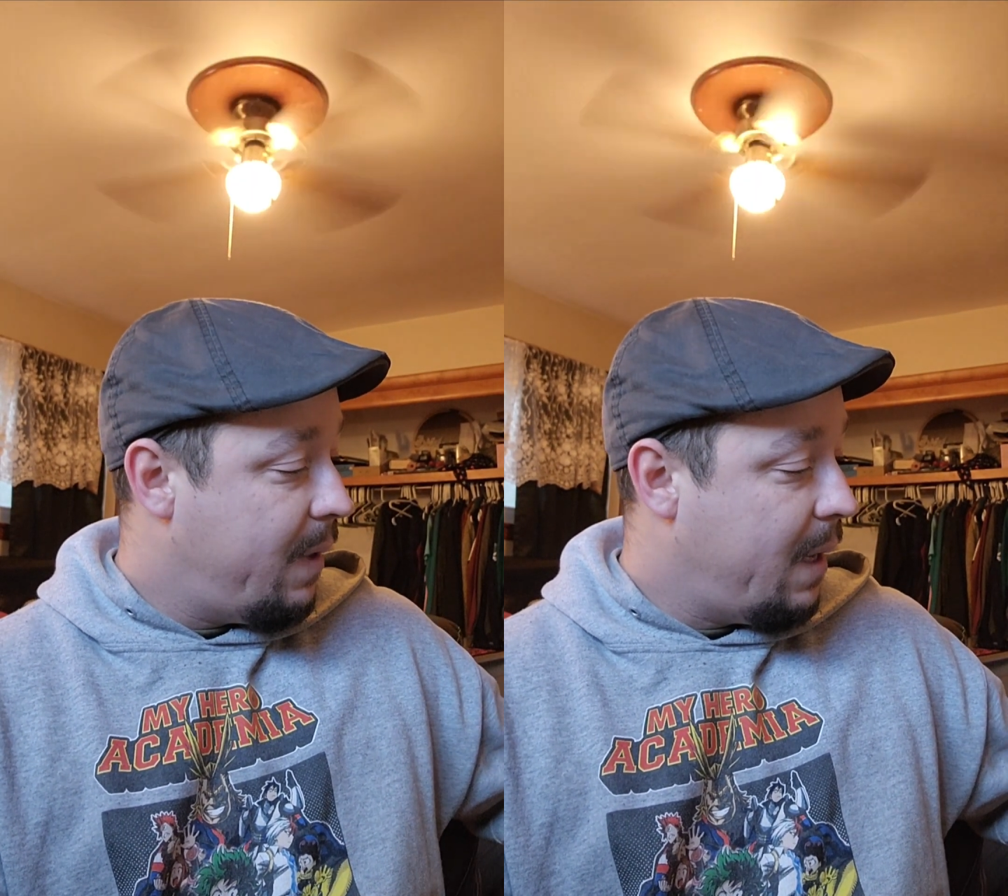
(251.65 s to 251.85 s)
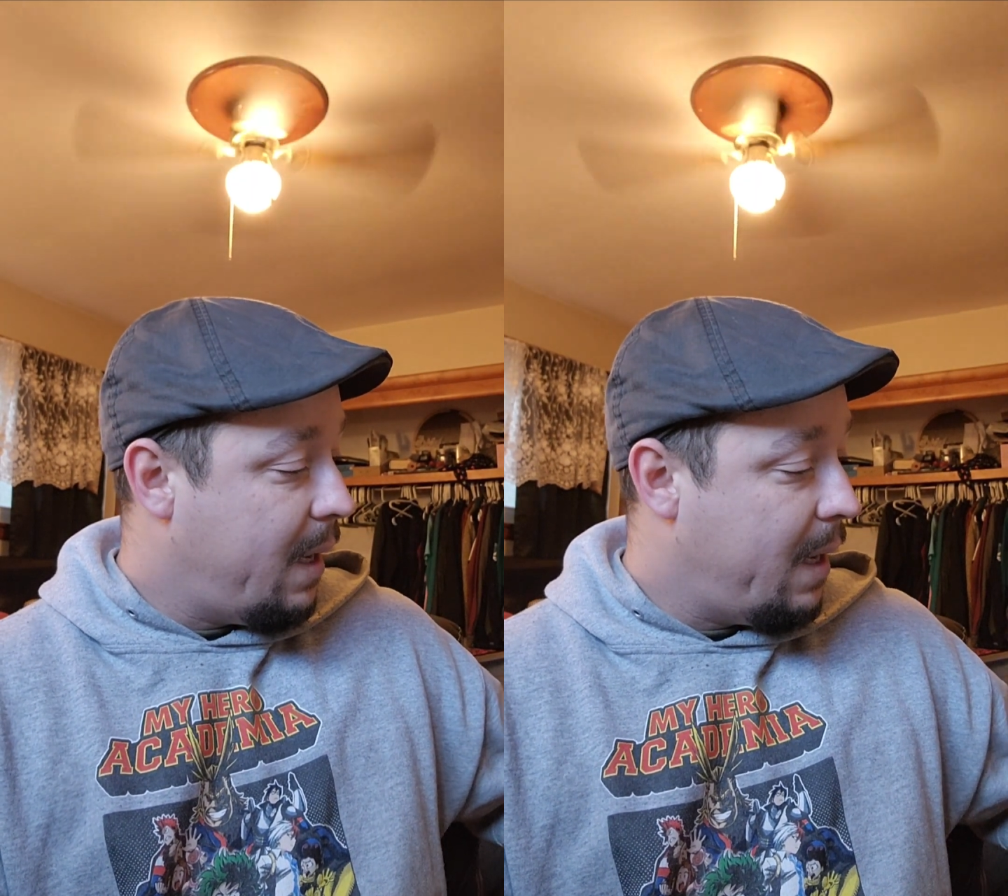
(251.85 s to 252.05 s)

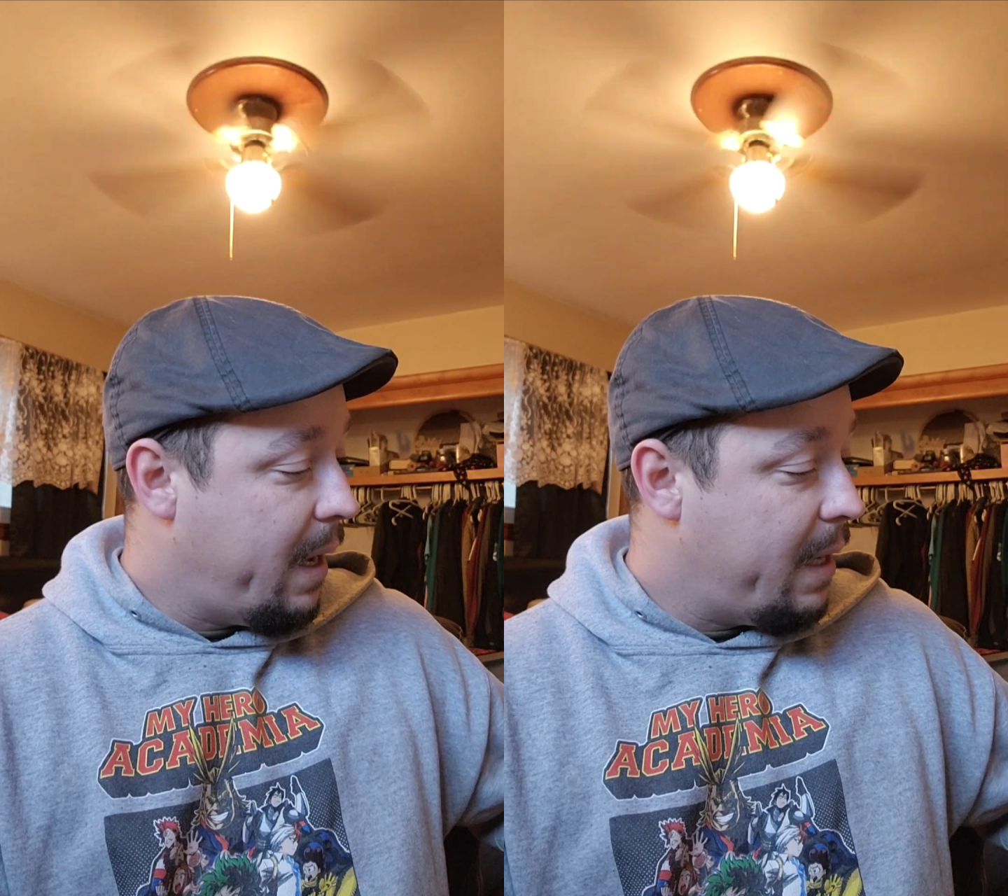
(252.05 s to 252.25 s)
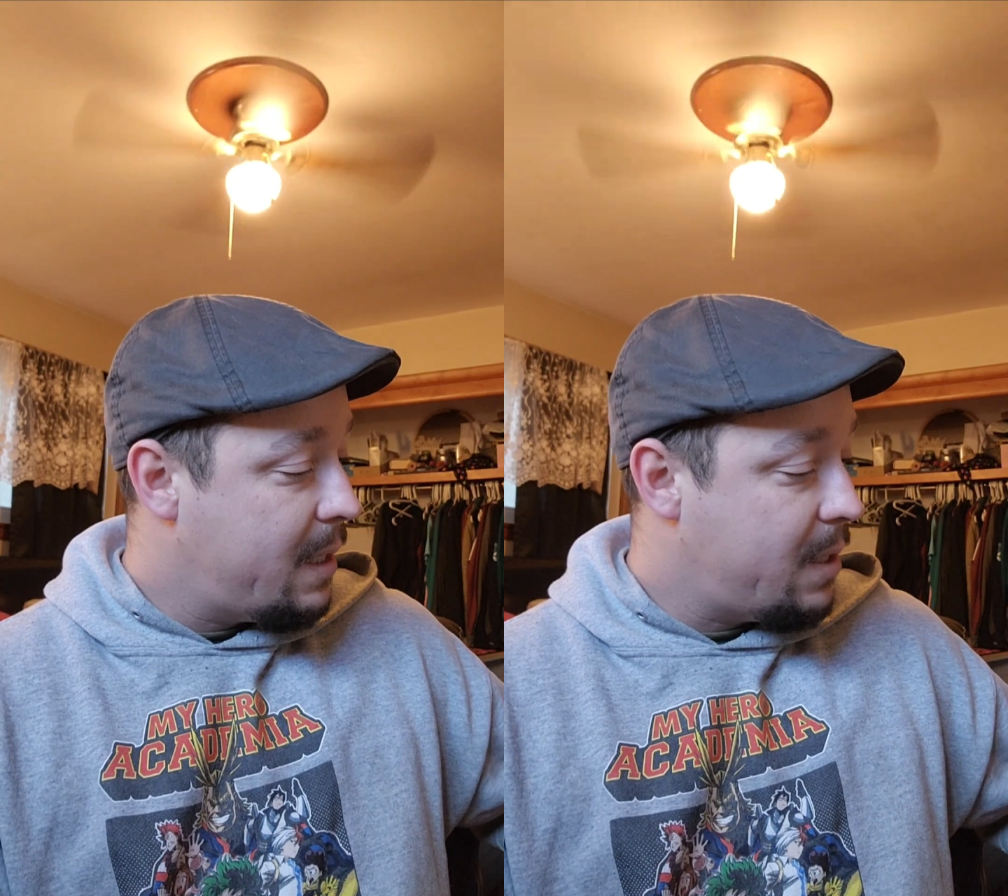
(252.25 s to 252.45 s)

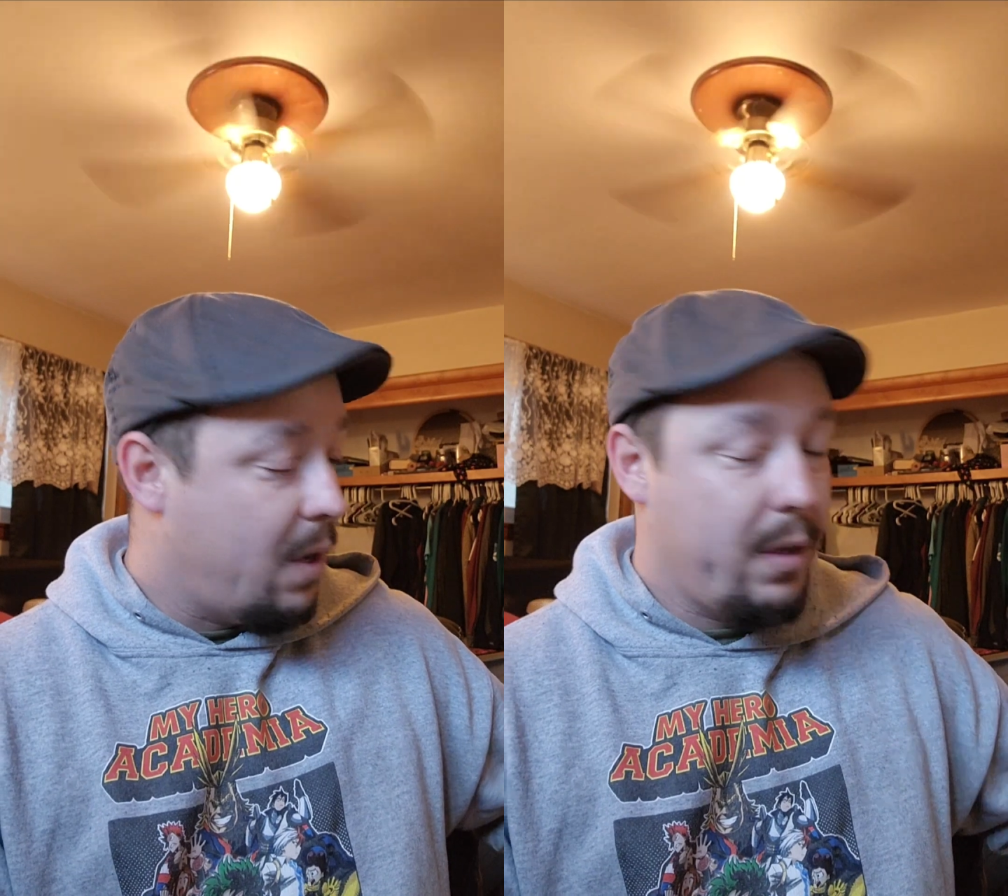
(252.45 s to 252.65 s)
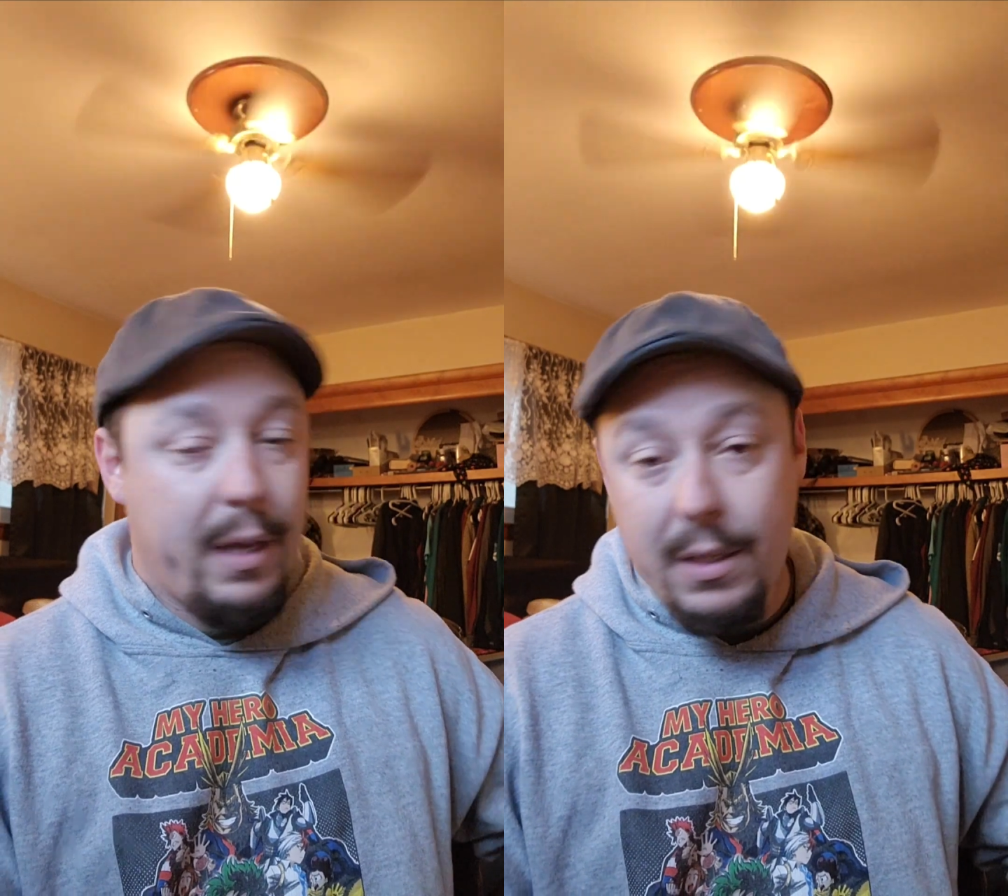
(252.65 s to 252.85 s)
I
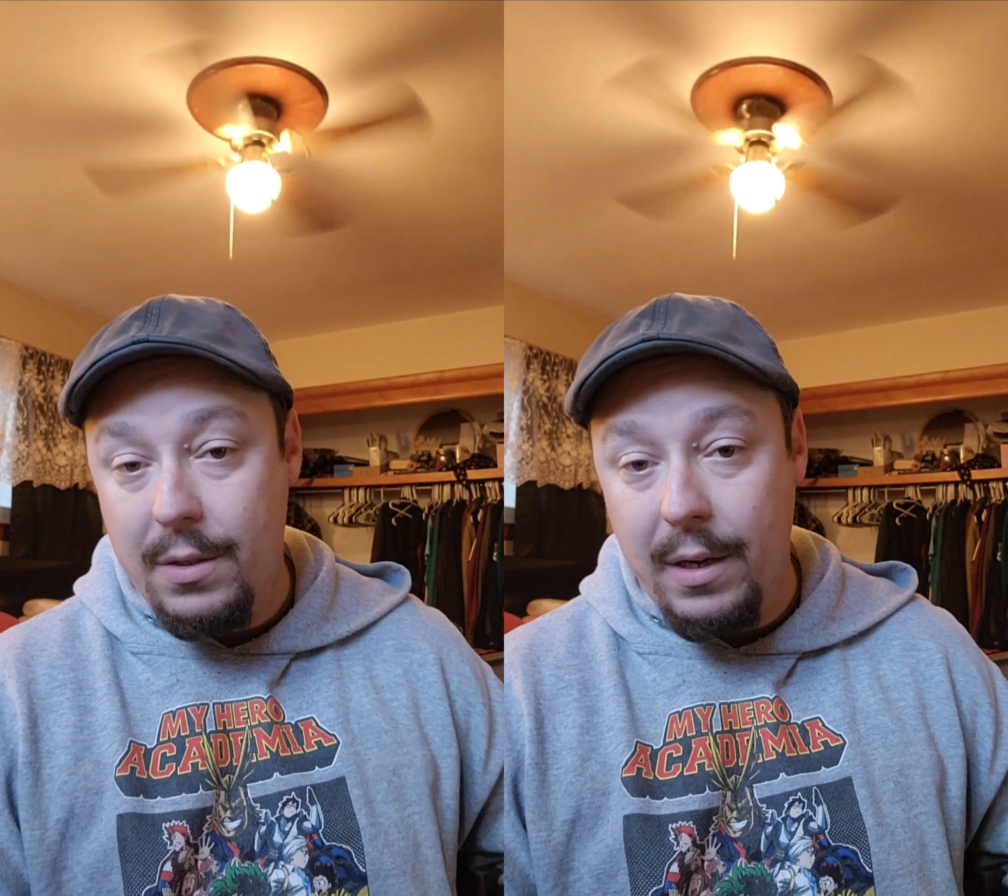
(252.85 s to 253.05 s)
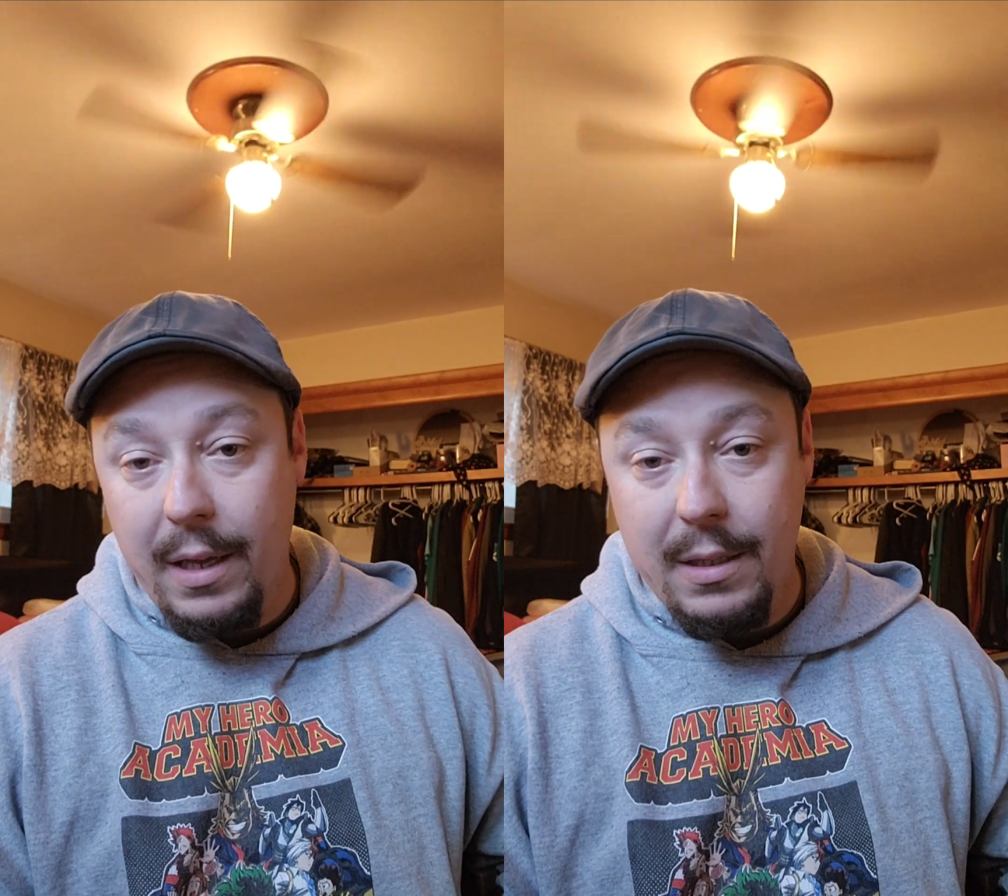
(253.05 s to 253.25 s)
saw
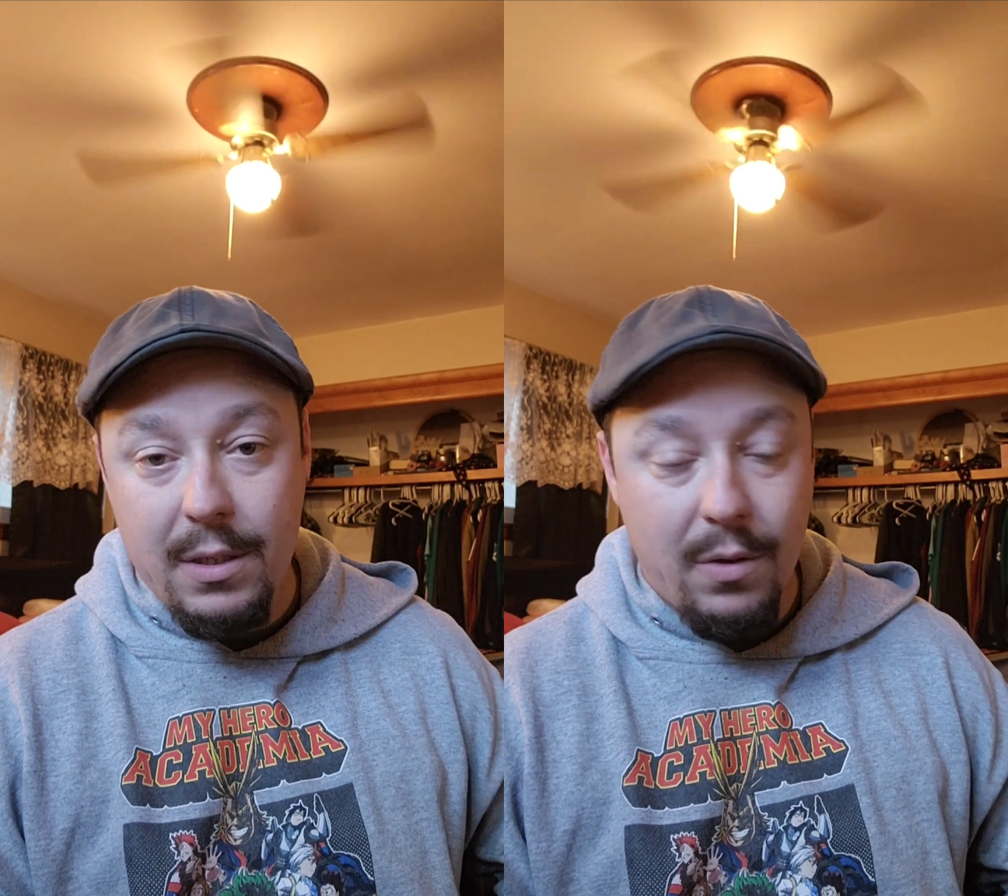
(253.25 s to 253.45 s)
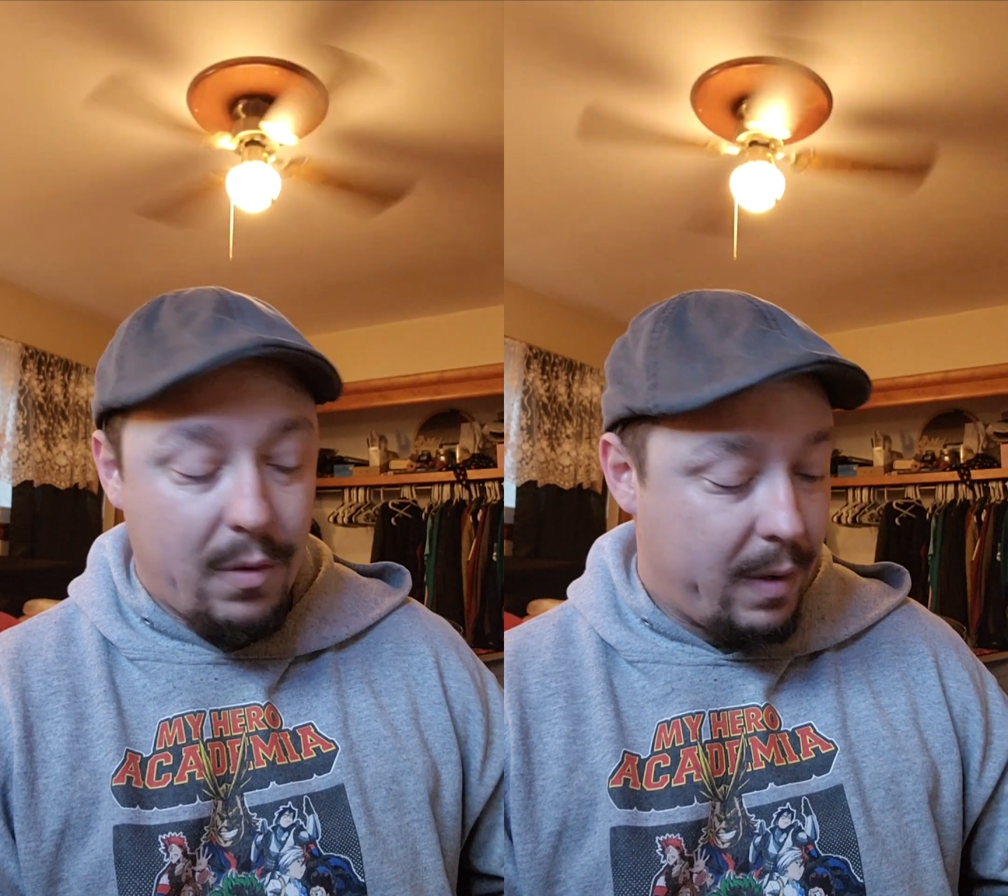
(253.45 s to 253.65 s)
yesterday at the
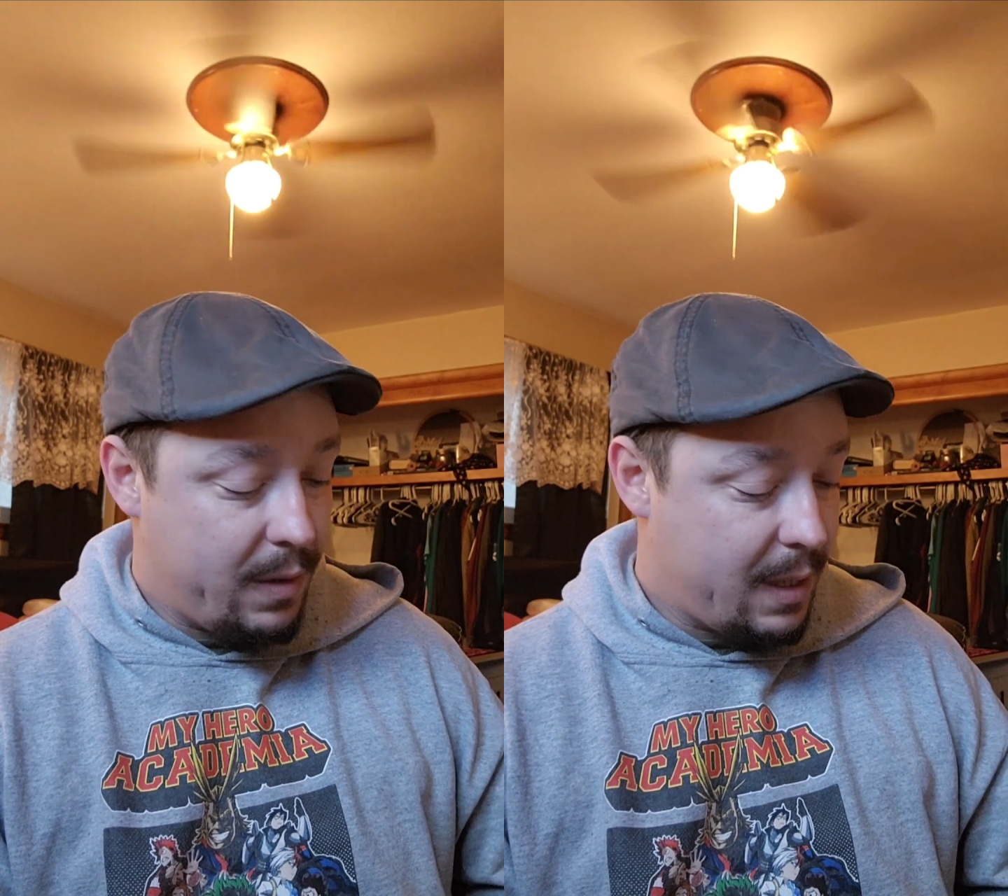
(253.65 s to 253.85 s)
store when I